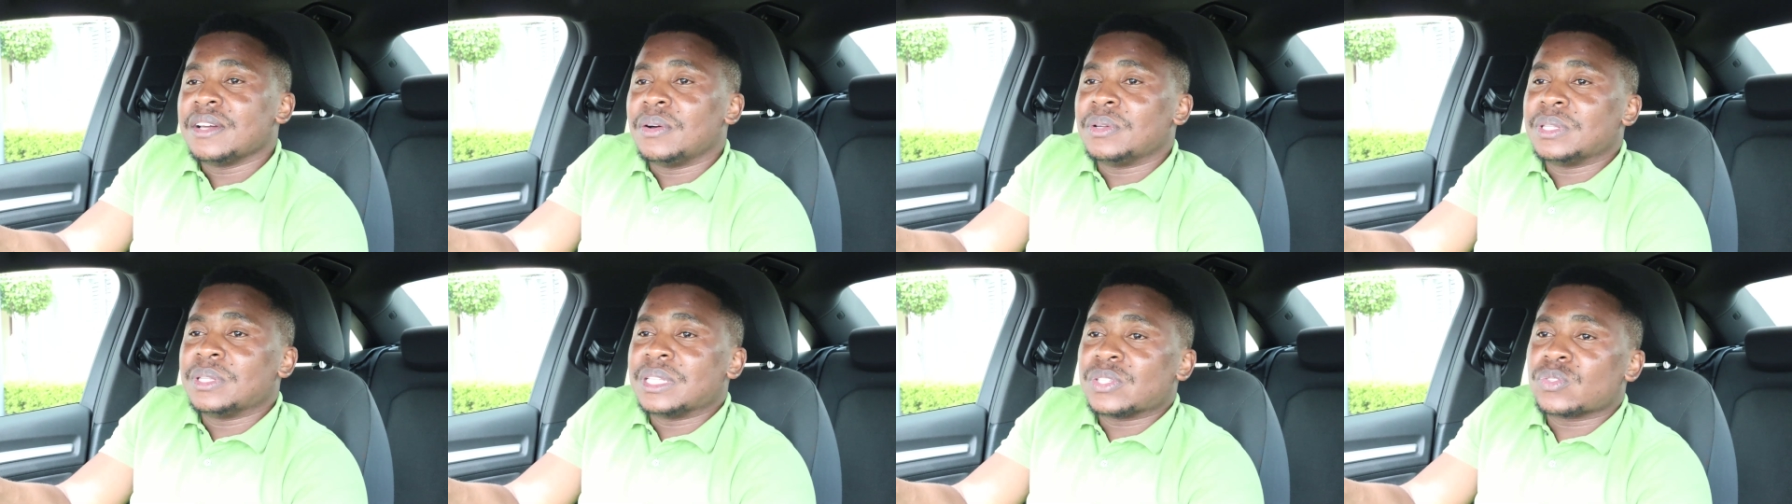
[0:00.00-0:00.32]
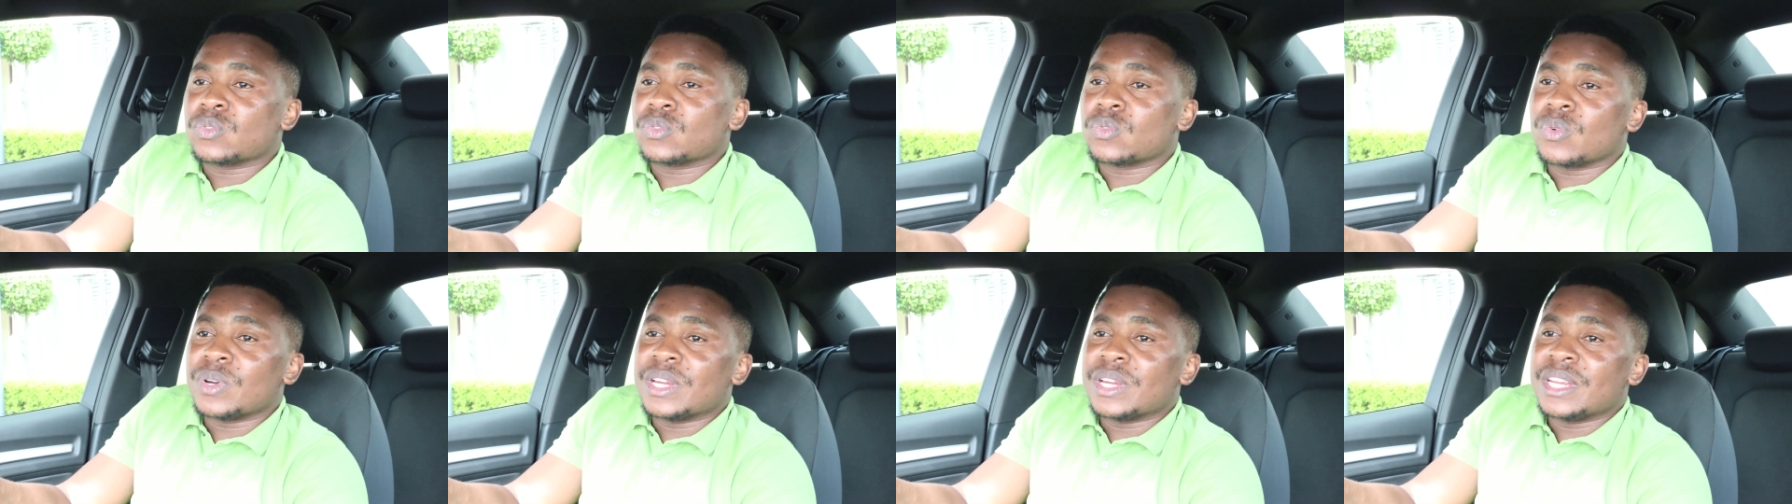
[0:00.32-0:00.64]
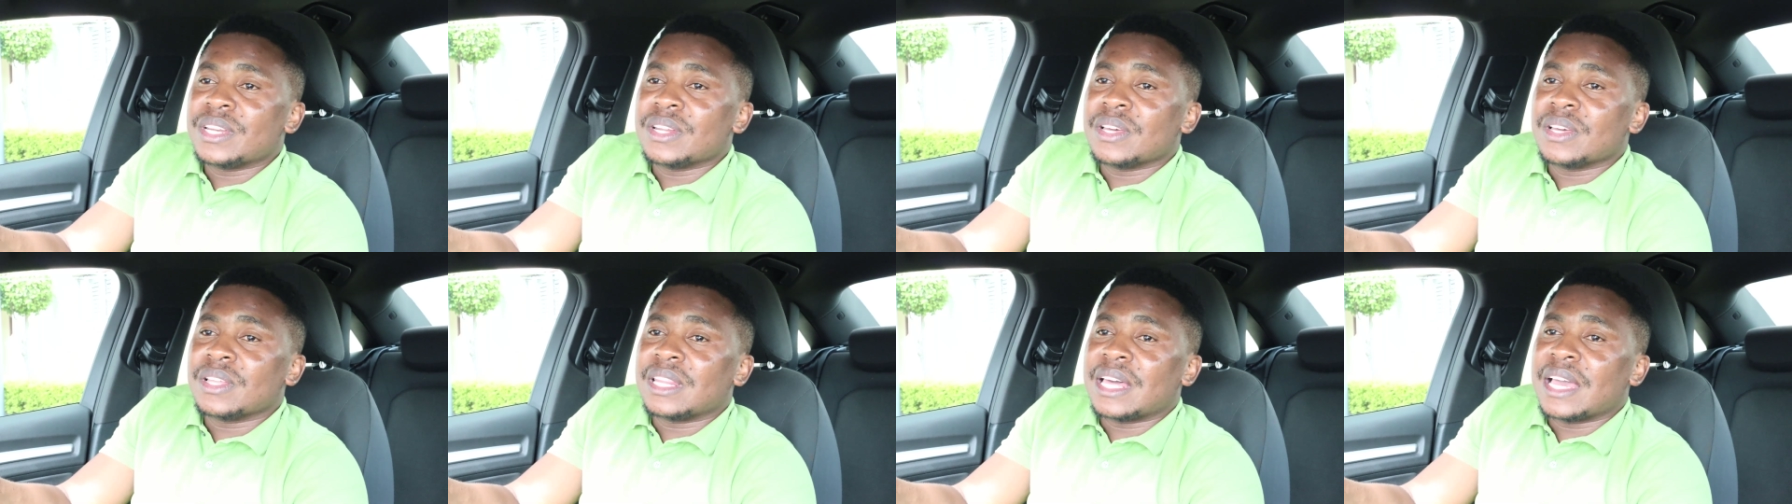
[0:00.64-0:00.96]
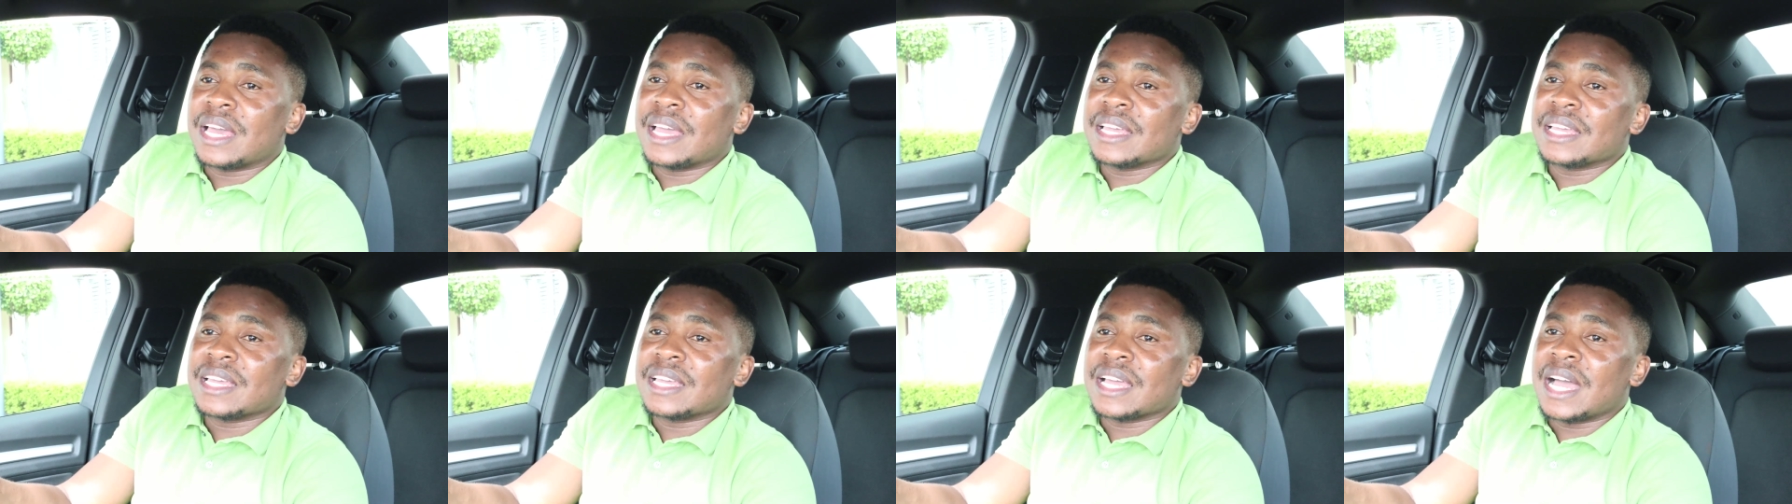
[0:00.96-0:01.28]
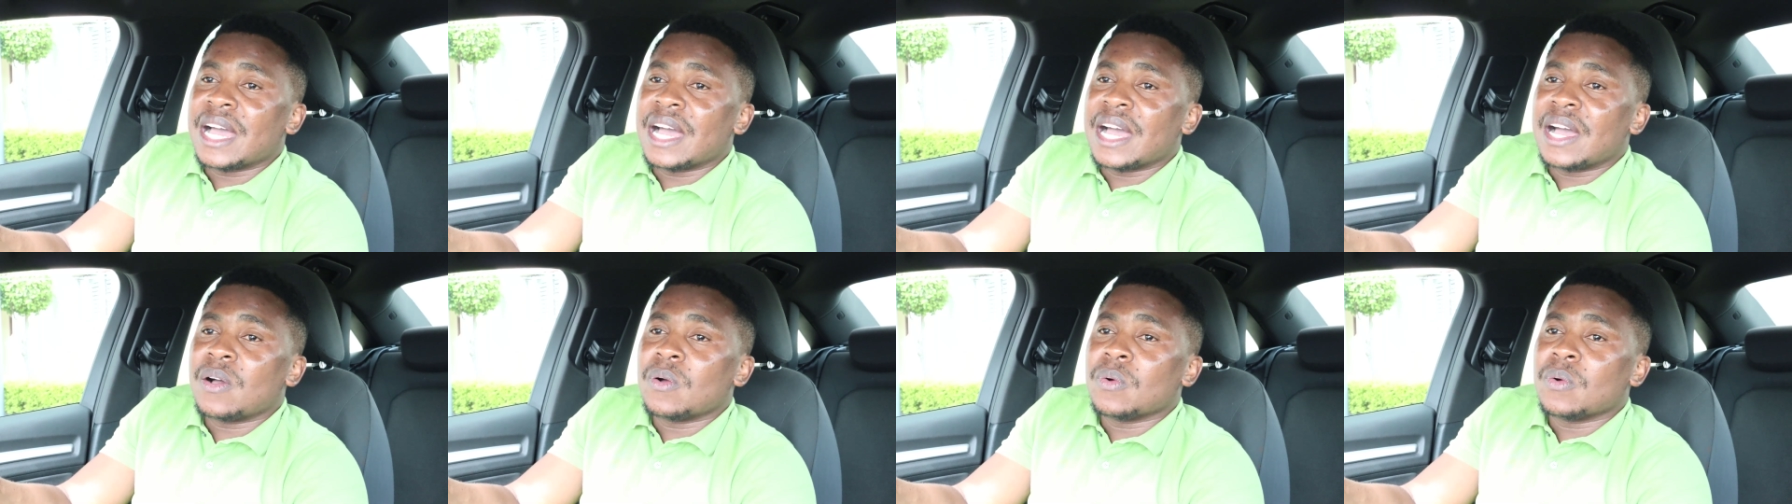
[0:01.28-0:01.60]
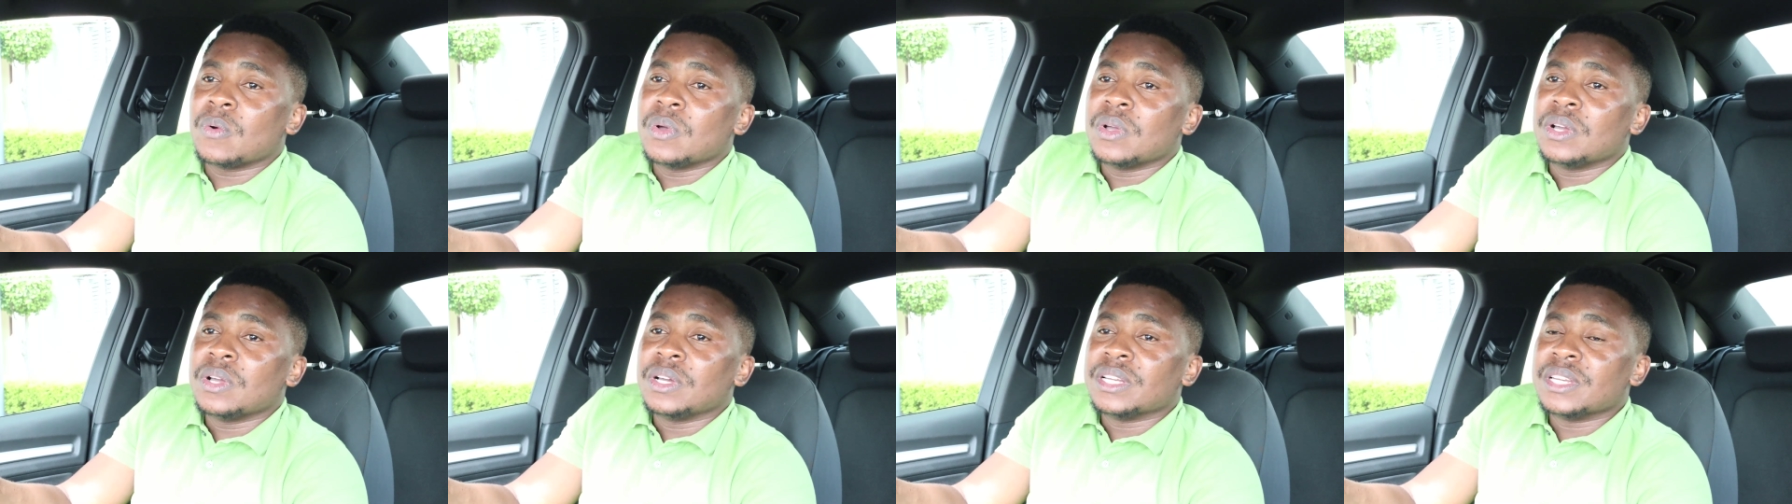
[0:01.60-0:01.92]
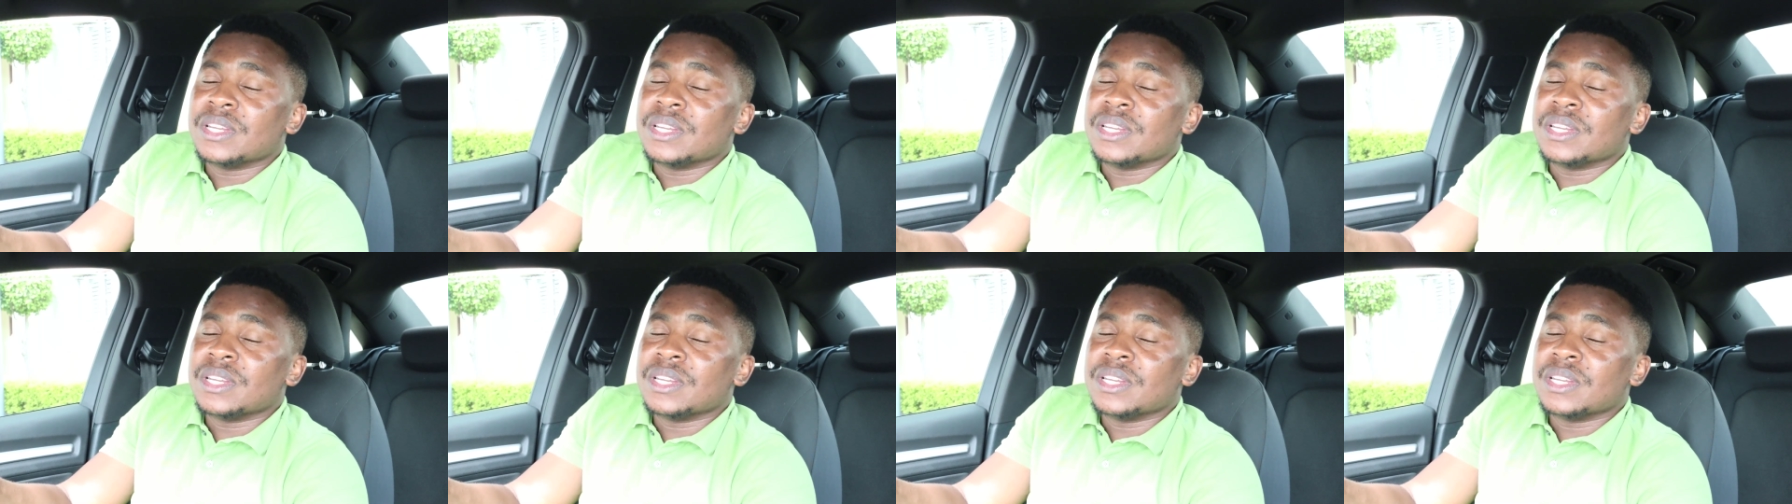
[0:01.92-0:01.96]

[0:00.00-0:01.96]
on the screen uh, like how